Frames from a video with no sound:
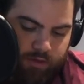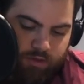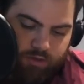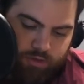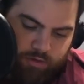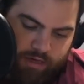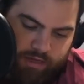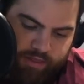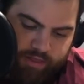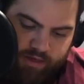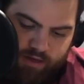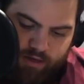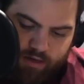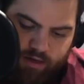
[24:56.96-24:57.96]
So I
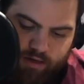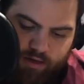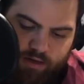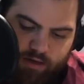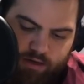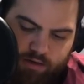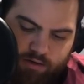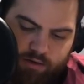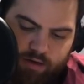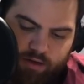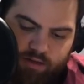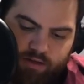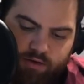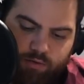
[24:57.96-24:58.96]
think
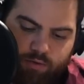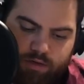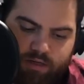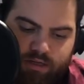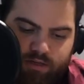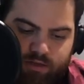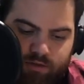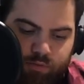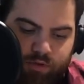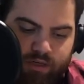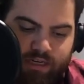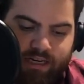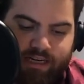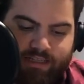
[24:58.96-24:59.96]

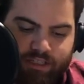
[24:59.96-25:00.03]
we're gonna